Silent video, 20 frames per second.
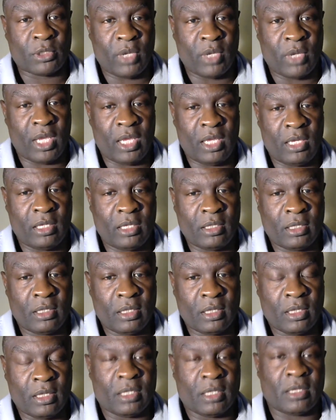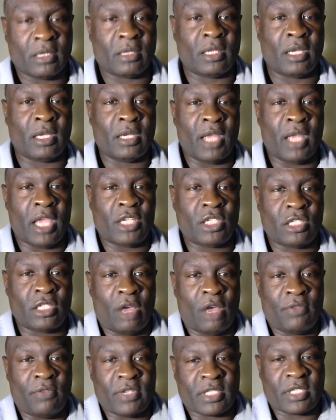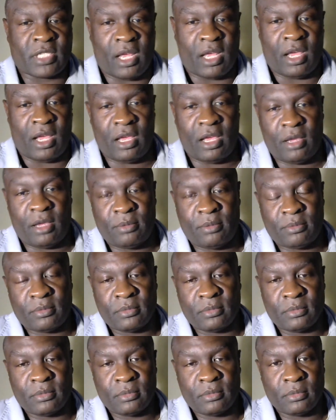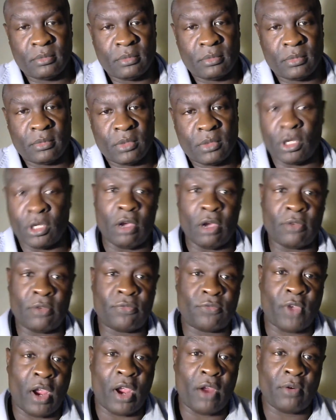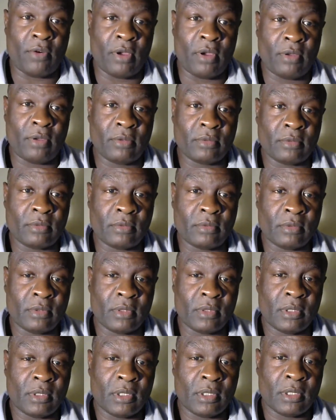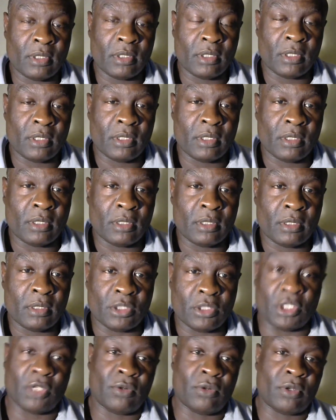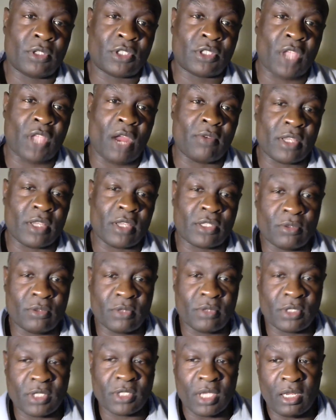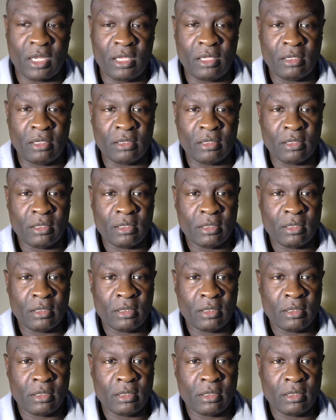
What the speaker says: between the Nation of Islam, young Pharaoh, General Sarasum Seti,